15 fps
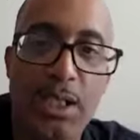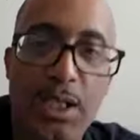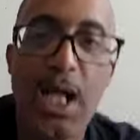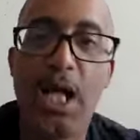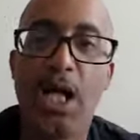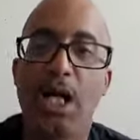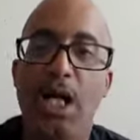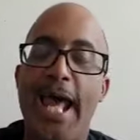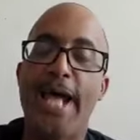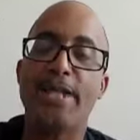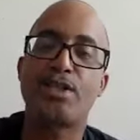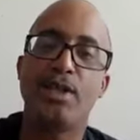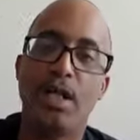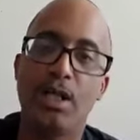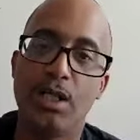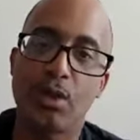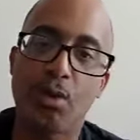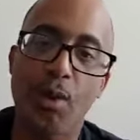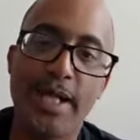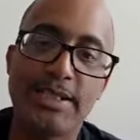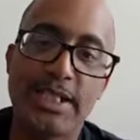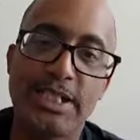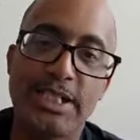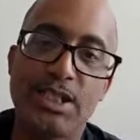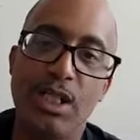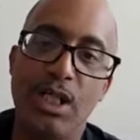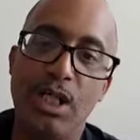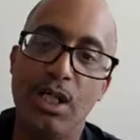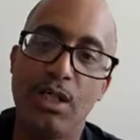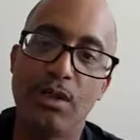uh, that's uh, great,
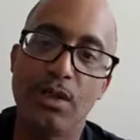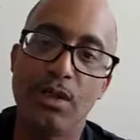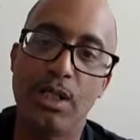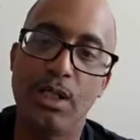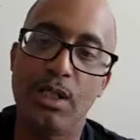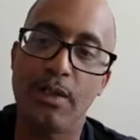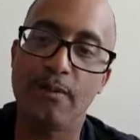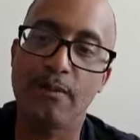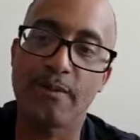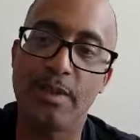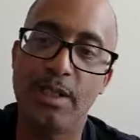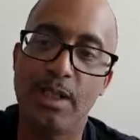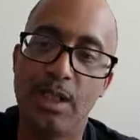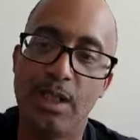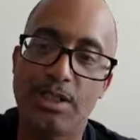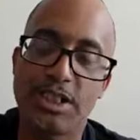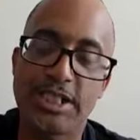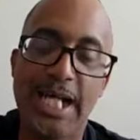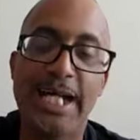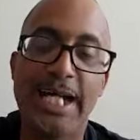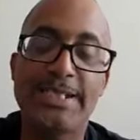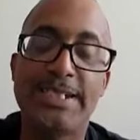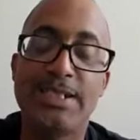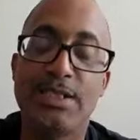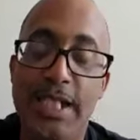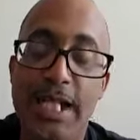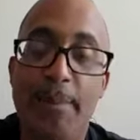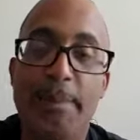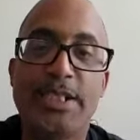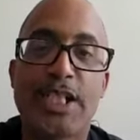just uh, uh, uh, shout out to
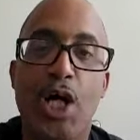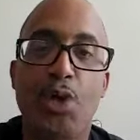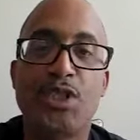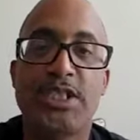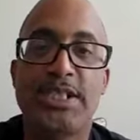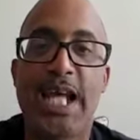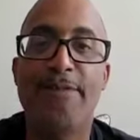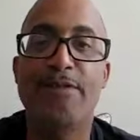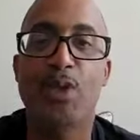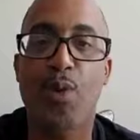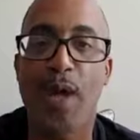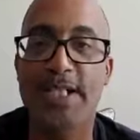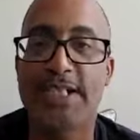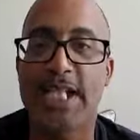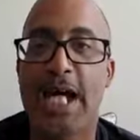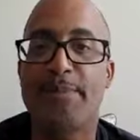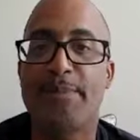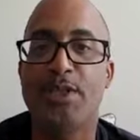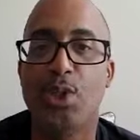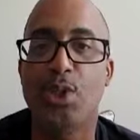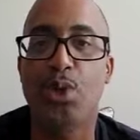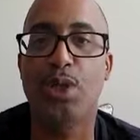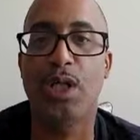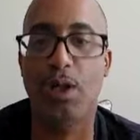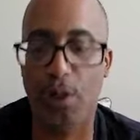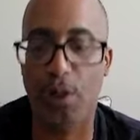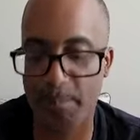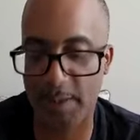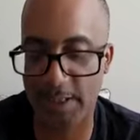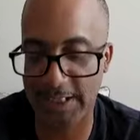him and his coaching staff and the great job they're doing uh,
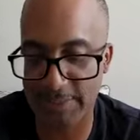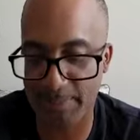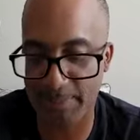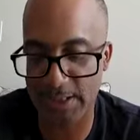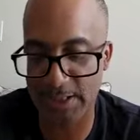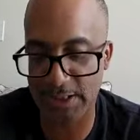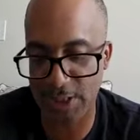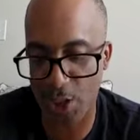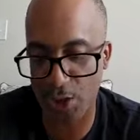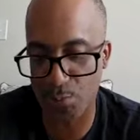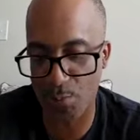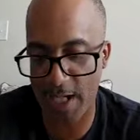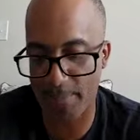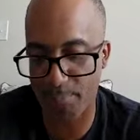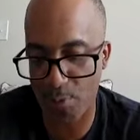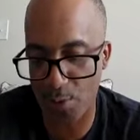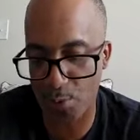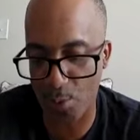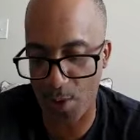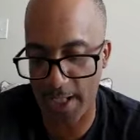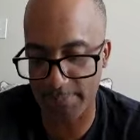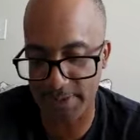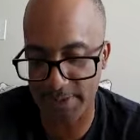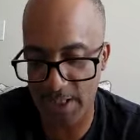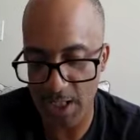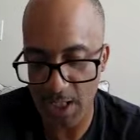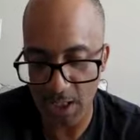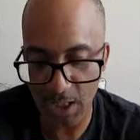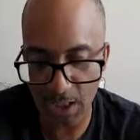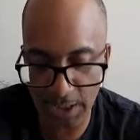um, his ability to turn around programs.
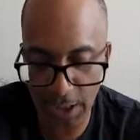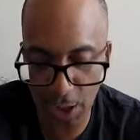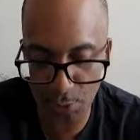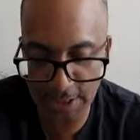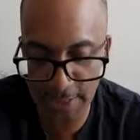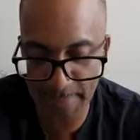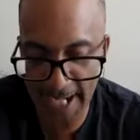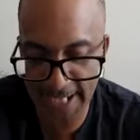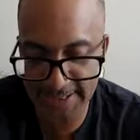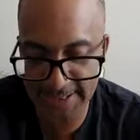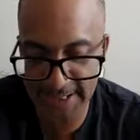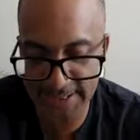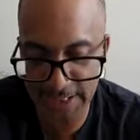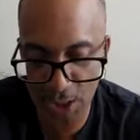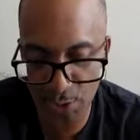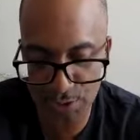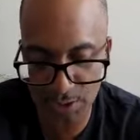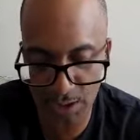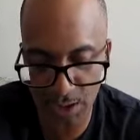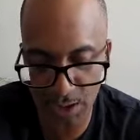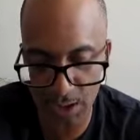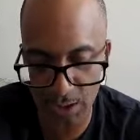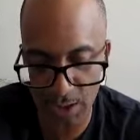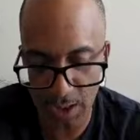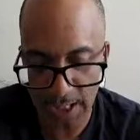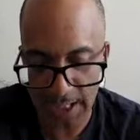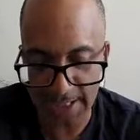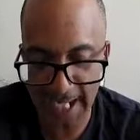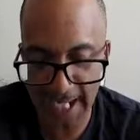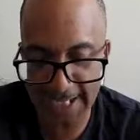Uh, coach, let me ask this, coach. Uh,
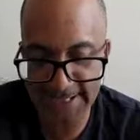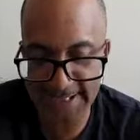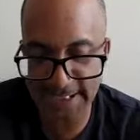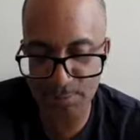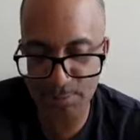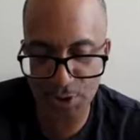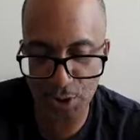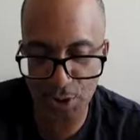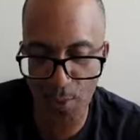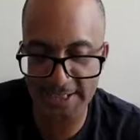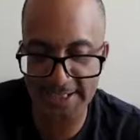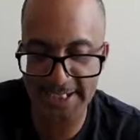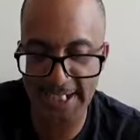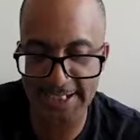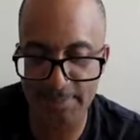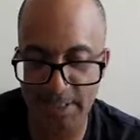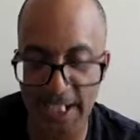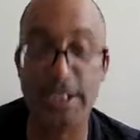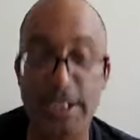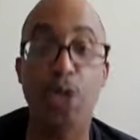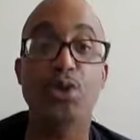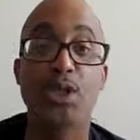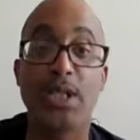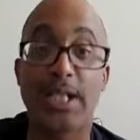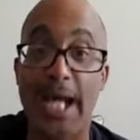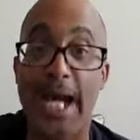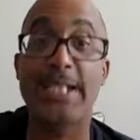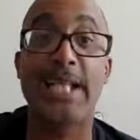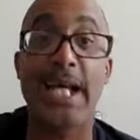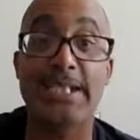last season was a great season, but I know you're a
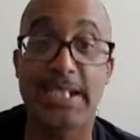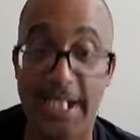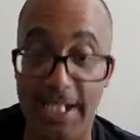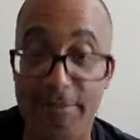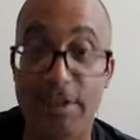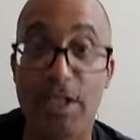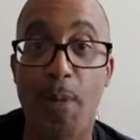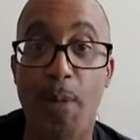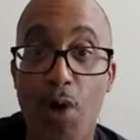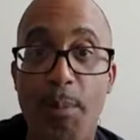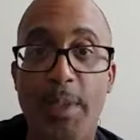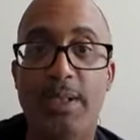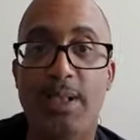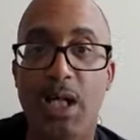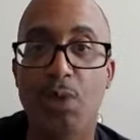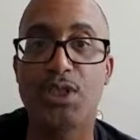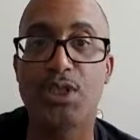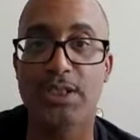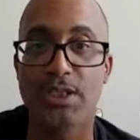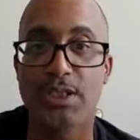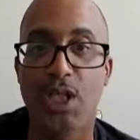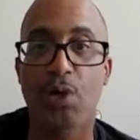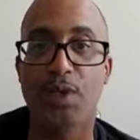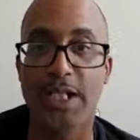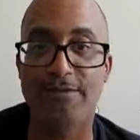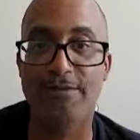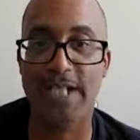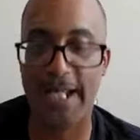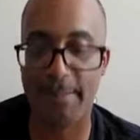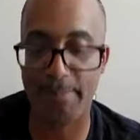guy that likes to live in the moment, coach. You know,
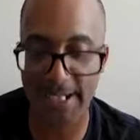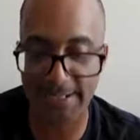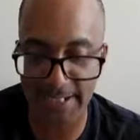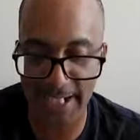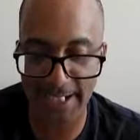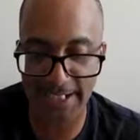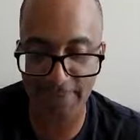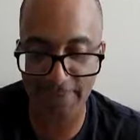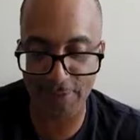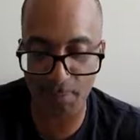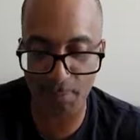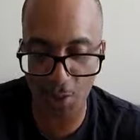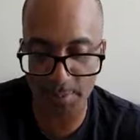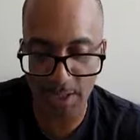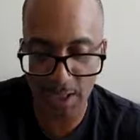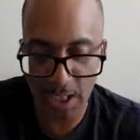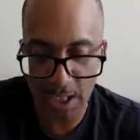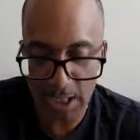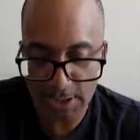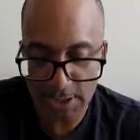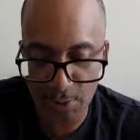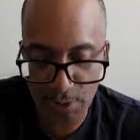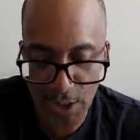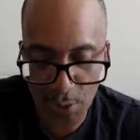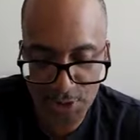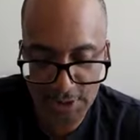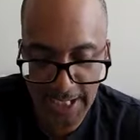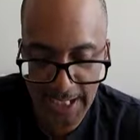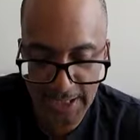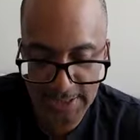live day by day, live in the moment. So,
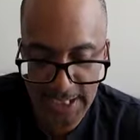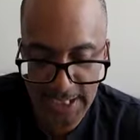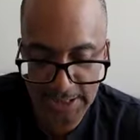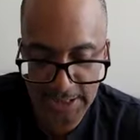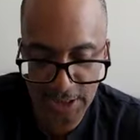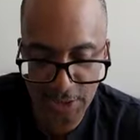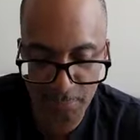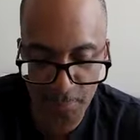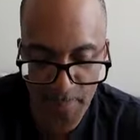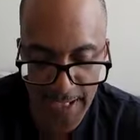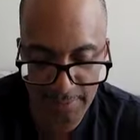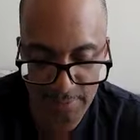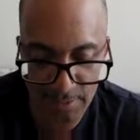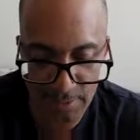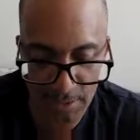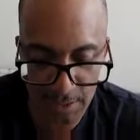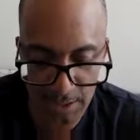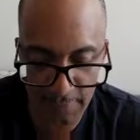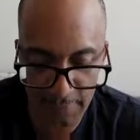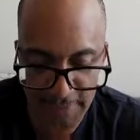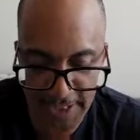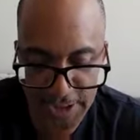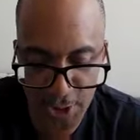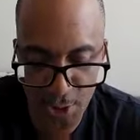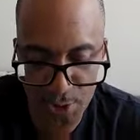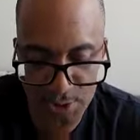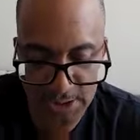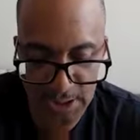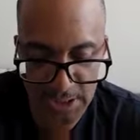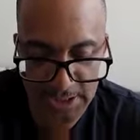coach, tell tell us a little bit about uh, this
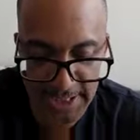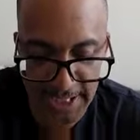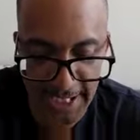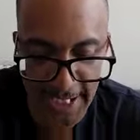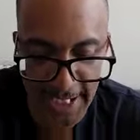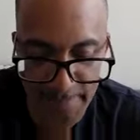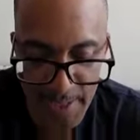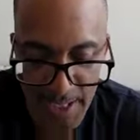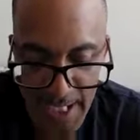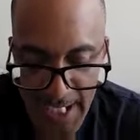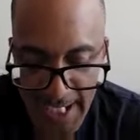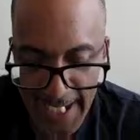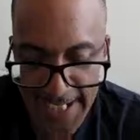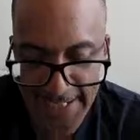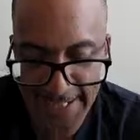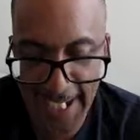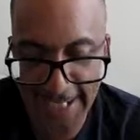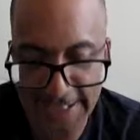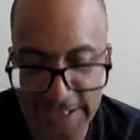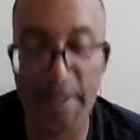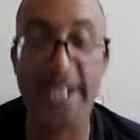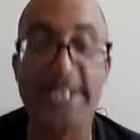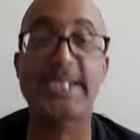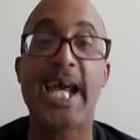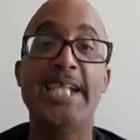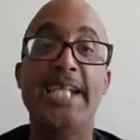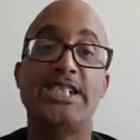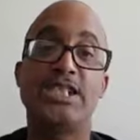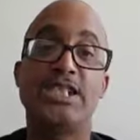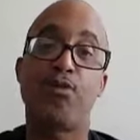year's uh, team and
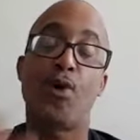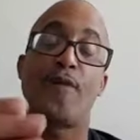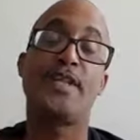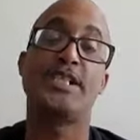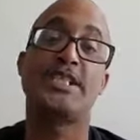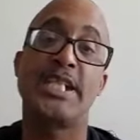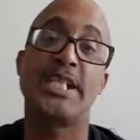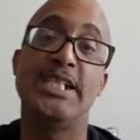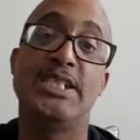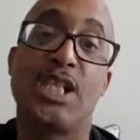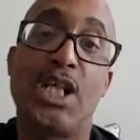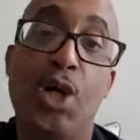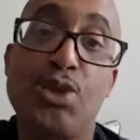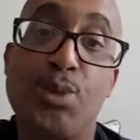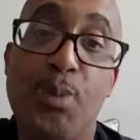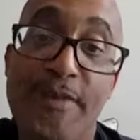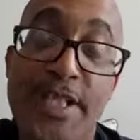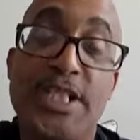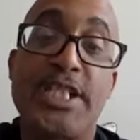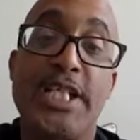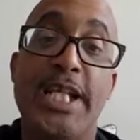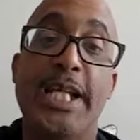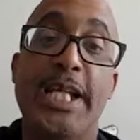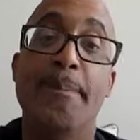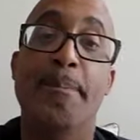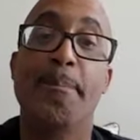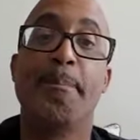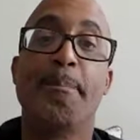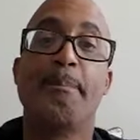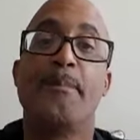expectations for this season, coach, with this team.
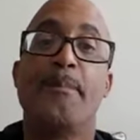